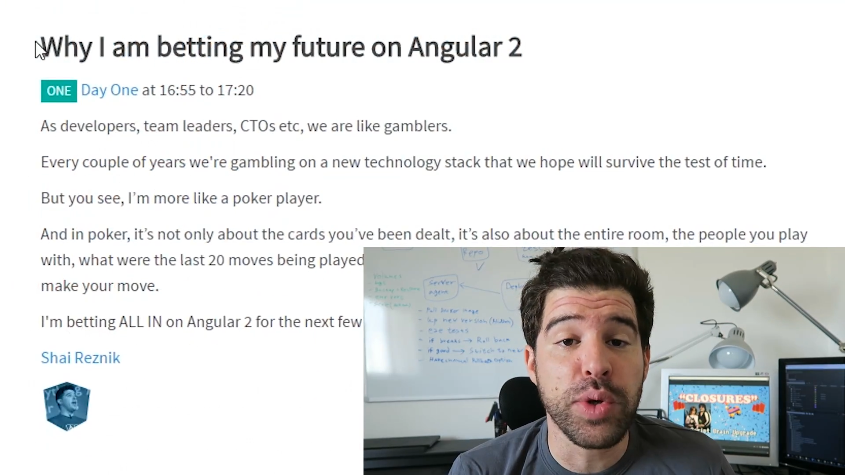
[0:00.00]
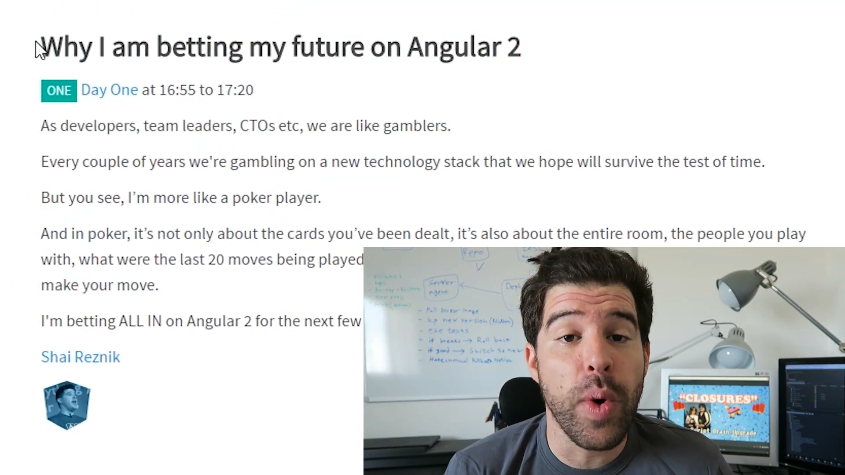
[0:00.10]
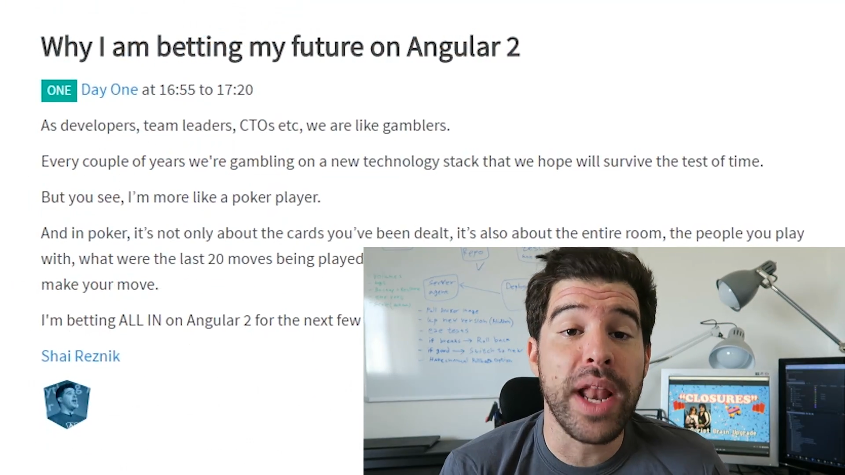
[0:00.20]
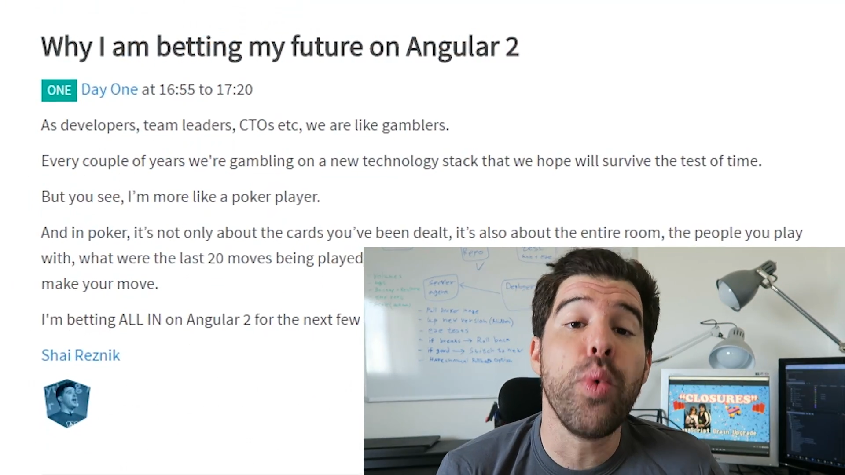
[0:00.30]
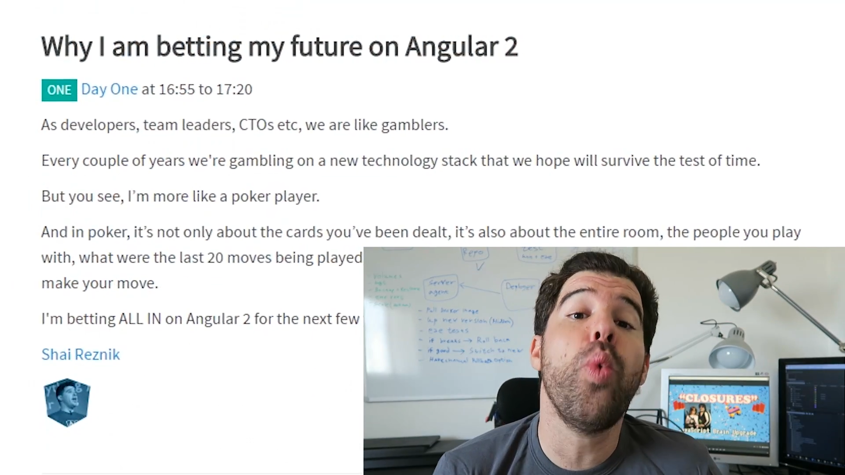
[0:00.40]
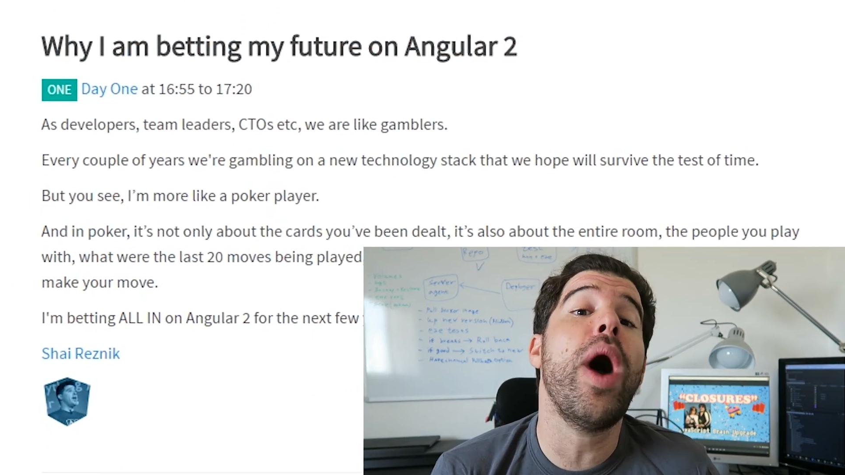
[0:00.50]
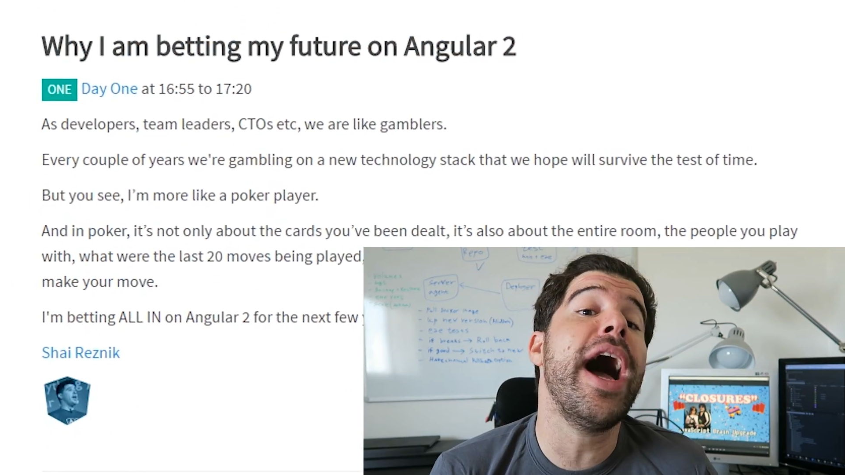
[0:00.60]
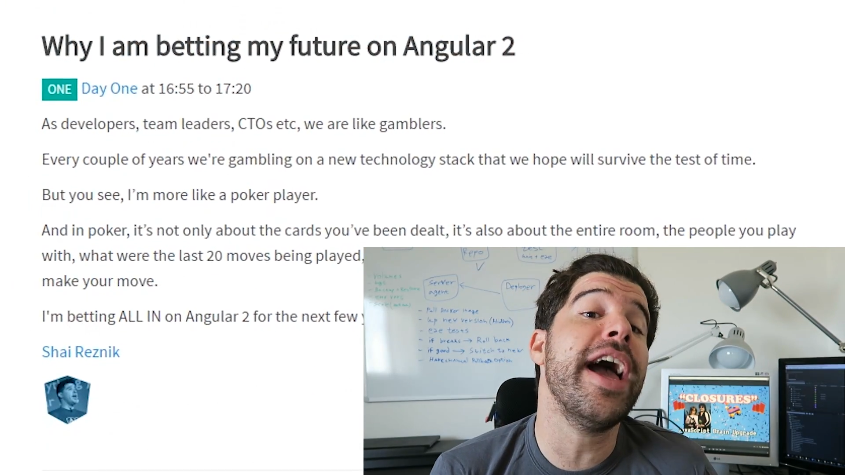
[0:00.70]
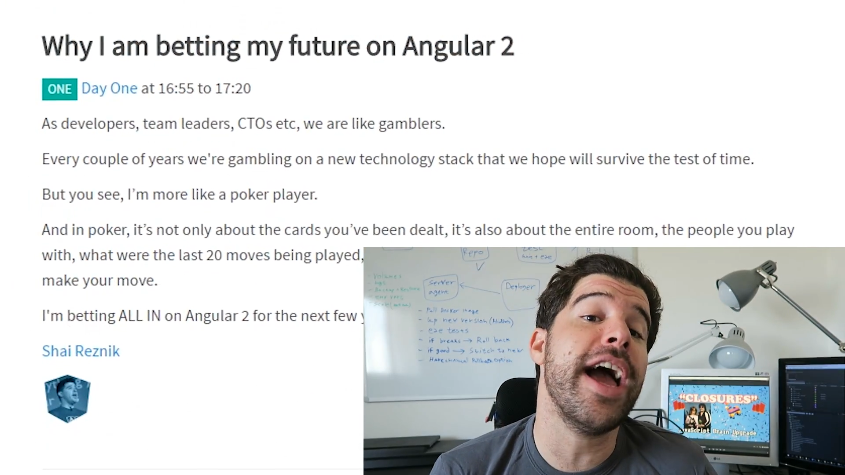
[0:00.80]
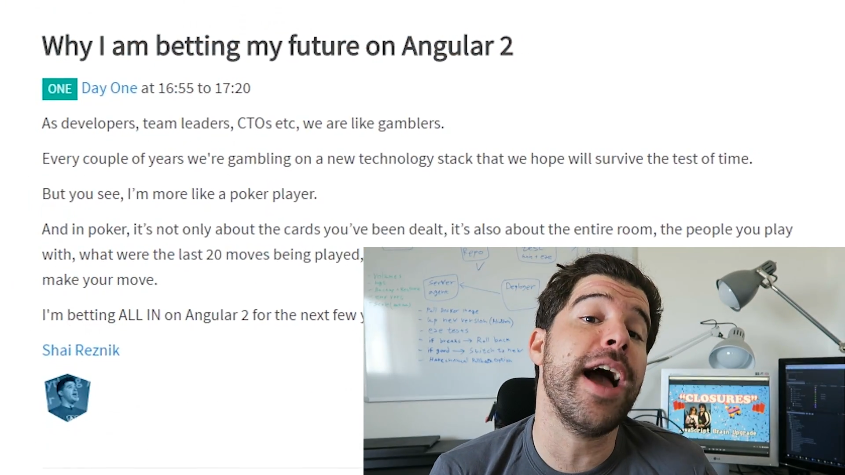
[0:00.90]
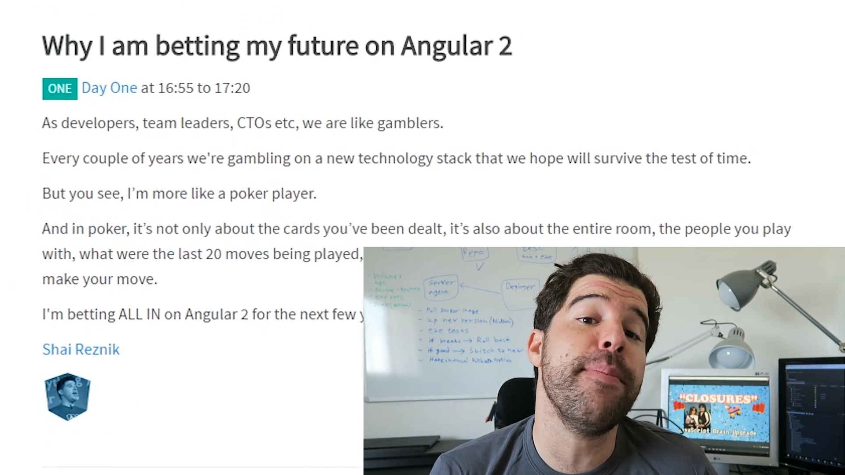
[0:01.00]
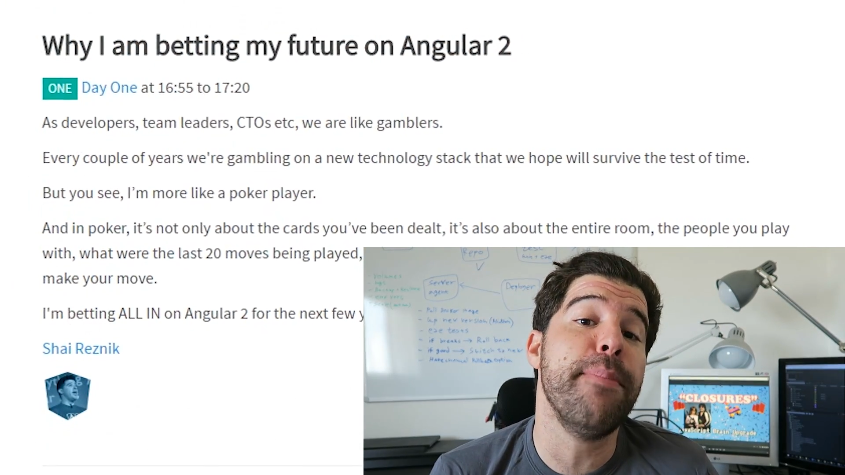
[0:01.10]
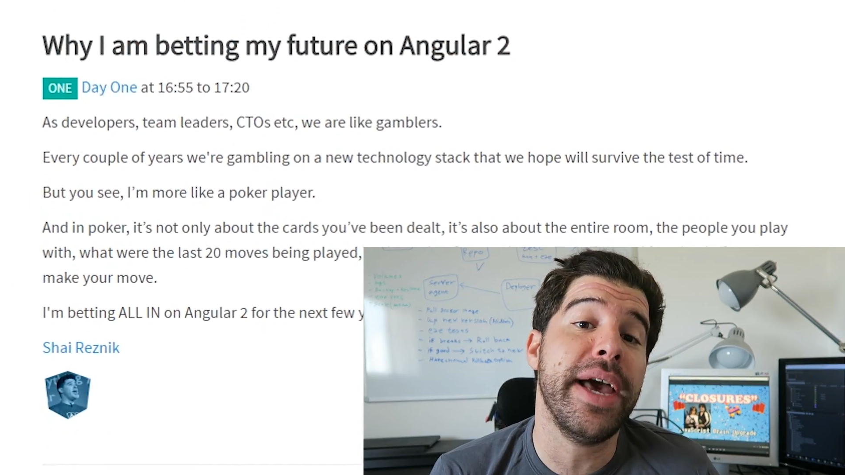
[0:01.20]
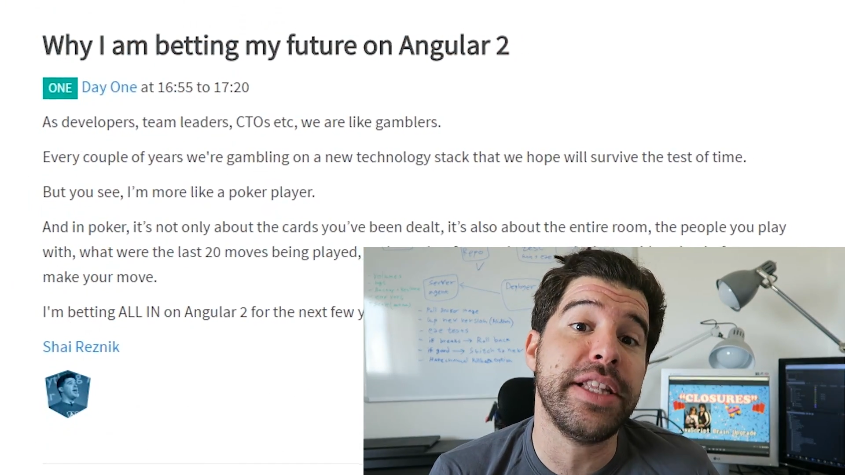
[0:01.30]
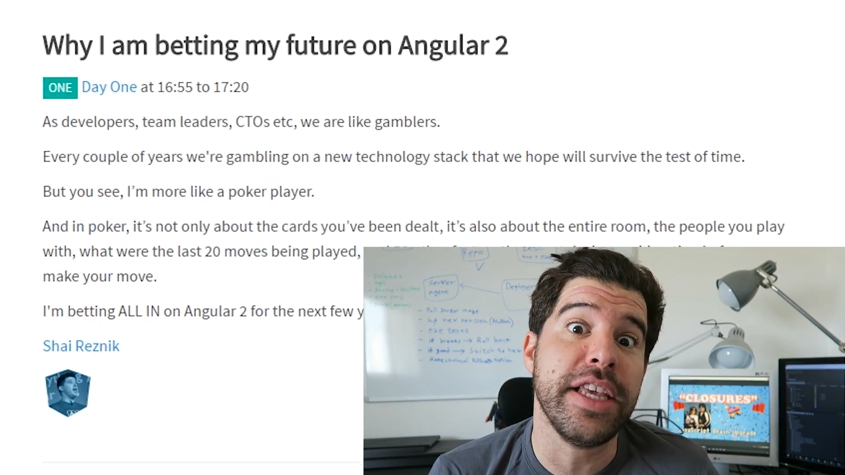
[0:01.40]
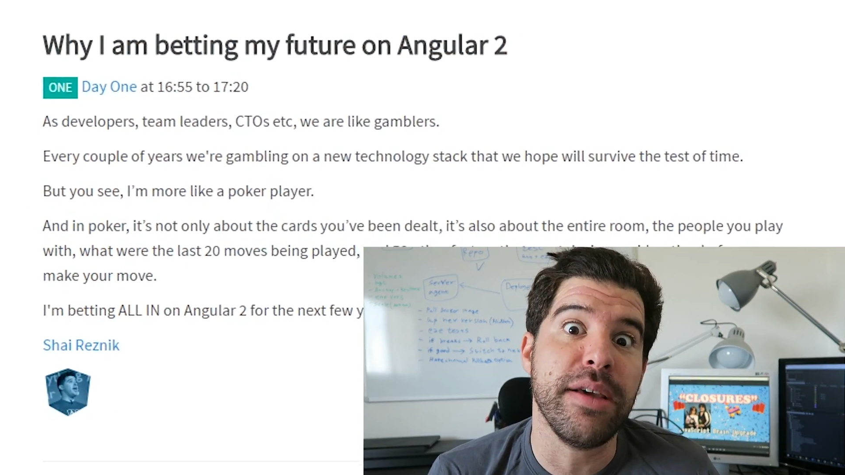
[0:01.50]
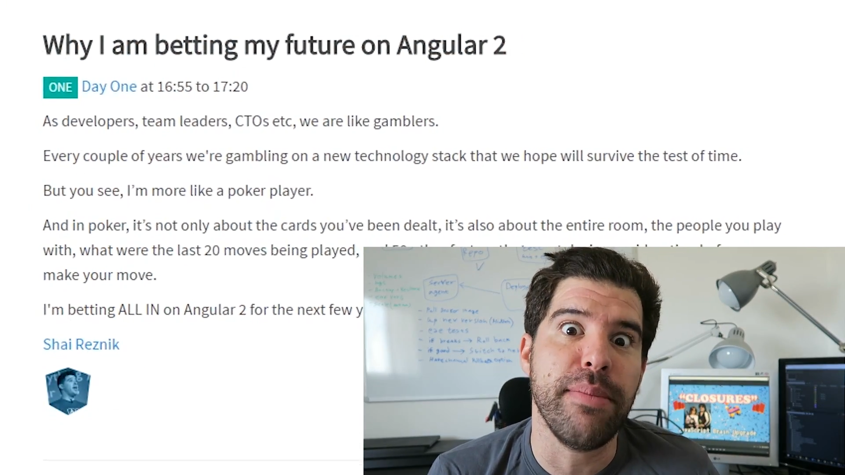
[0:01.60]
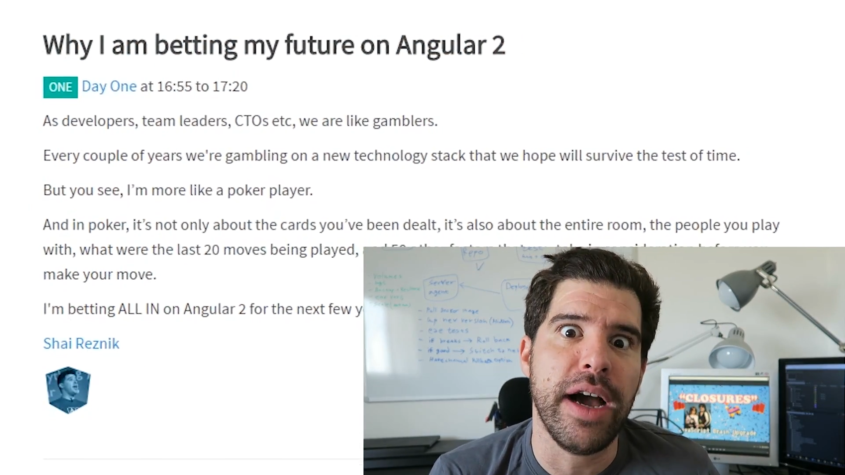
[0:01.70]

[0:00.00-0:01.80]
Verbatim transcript: 2 and why I'm betting